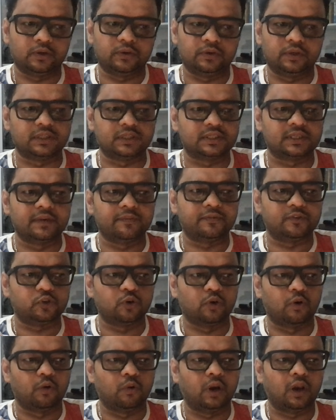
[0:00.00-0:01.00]
this gives you
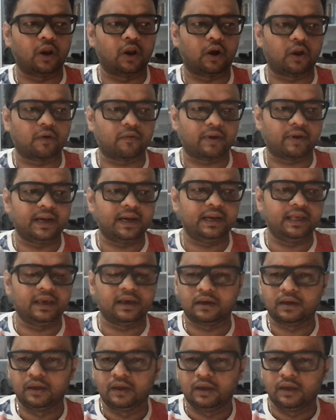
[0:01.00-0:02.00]
a whole lot of
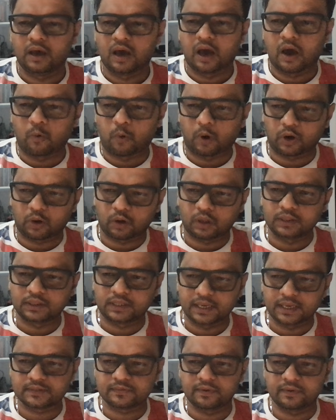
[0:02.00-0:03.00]
idea what all
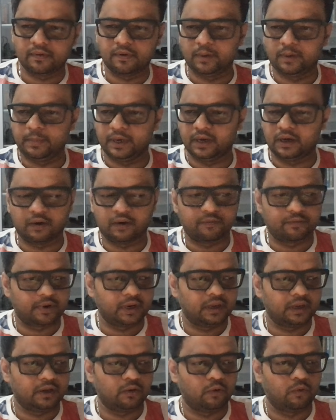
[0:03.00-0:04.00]
things we will be
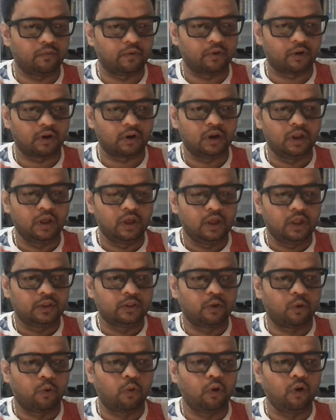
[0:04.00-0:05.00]
covering overall.
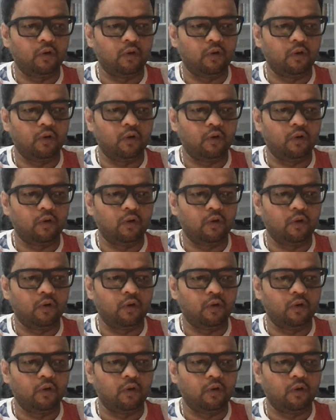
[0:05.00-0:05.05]
The whole